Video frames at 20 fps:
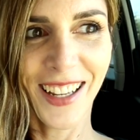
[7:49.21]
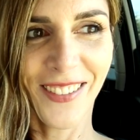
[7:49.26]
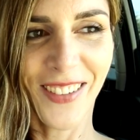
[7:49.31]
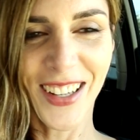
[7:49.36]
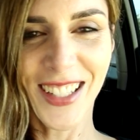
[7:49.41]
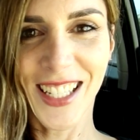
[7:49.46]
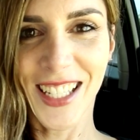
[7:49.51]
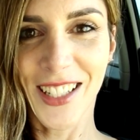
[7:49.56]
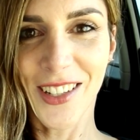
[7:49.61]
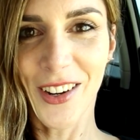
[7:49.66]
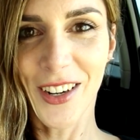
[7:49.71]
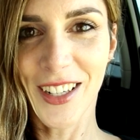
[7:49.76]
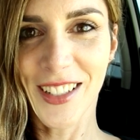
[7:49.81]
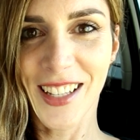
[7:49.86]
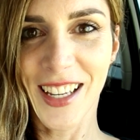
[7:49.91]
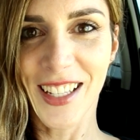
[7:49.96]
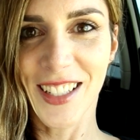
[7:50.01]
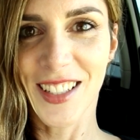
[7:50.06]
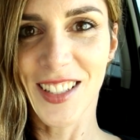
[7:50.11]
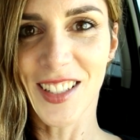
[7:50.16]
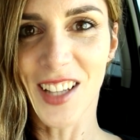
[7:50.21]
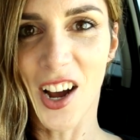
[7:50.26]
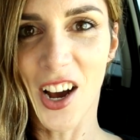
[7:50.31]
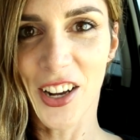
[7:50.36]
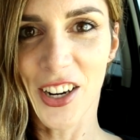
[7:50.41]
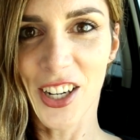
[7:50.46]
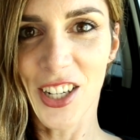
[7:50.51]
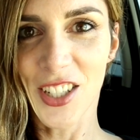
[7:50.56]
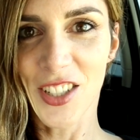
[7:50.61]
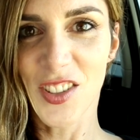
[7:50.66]
Why does the solder say
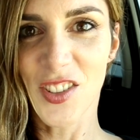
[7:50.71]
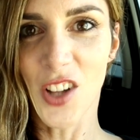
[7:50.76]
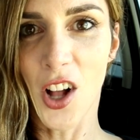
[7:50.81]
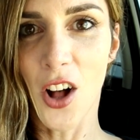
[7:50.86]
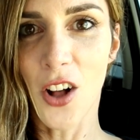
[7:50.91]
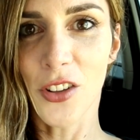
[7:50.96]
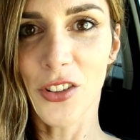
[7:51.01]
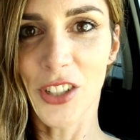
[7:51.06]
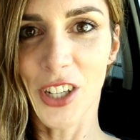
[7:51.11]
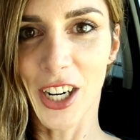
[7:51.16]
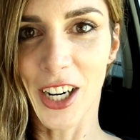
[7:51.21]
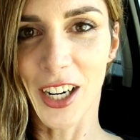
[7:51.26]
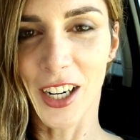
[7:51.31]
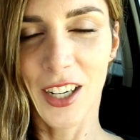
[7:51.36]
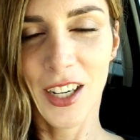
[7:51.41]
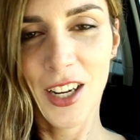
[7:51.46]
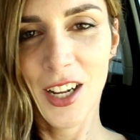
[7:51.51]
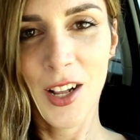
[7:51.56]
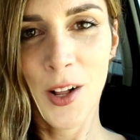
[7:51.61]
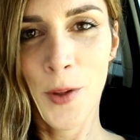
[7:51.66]
solder? Solder.